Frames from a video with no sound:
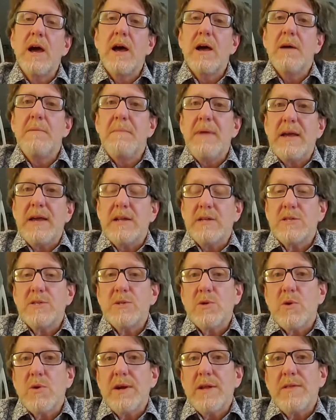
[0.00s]
Make it a
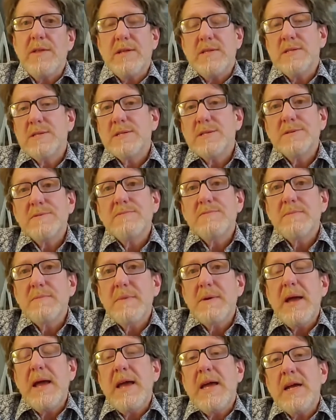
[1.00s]
story that
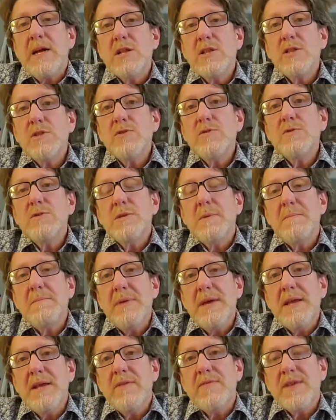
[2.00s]
includes a
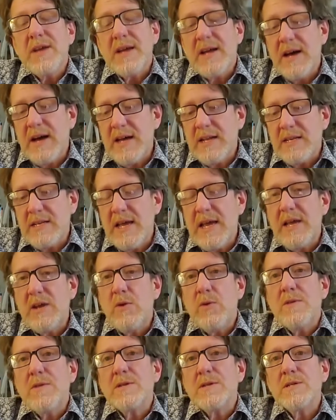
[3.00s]
bit of the content or
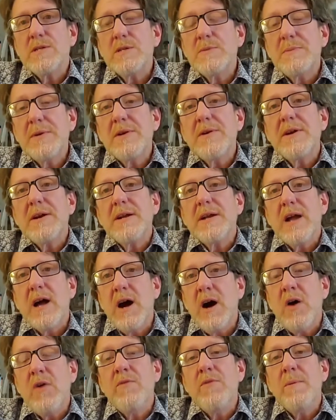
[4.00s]
the spirit
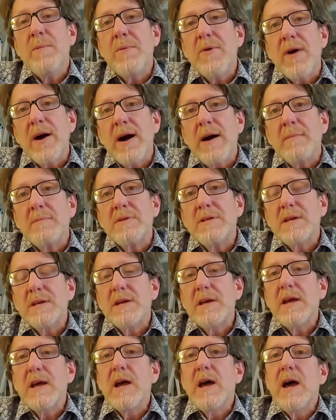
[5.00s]
of the prompt.
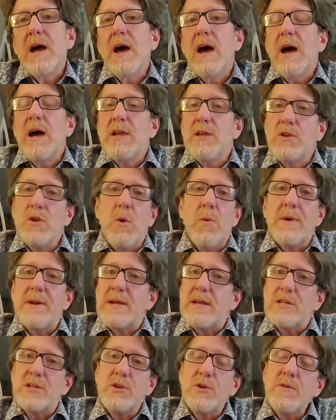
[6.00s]
You don't want to get
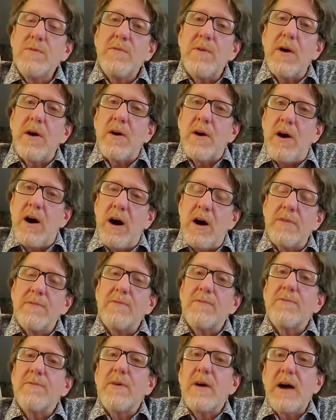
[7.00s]
too far off.
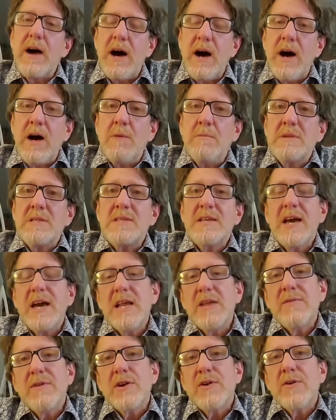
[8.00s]
It's kind of
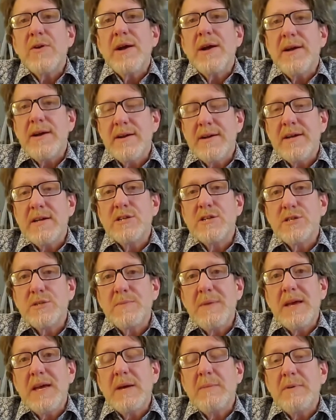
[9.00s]
a gray area. Just
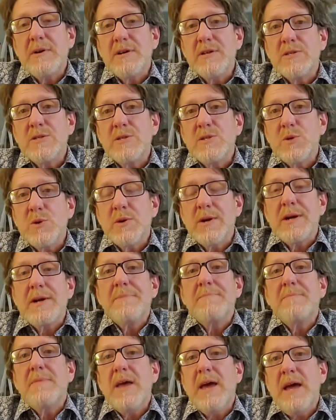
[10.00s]
make up a good story
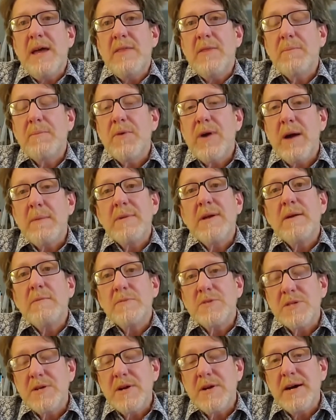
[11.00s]
and the prompt helps
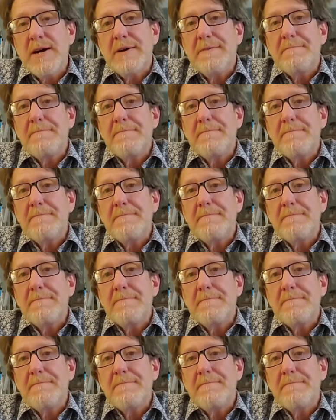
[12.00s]
you out.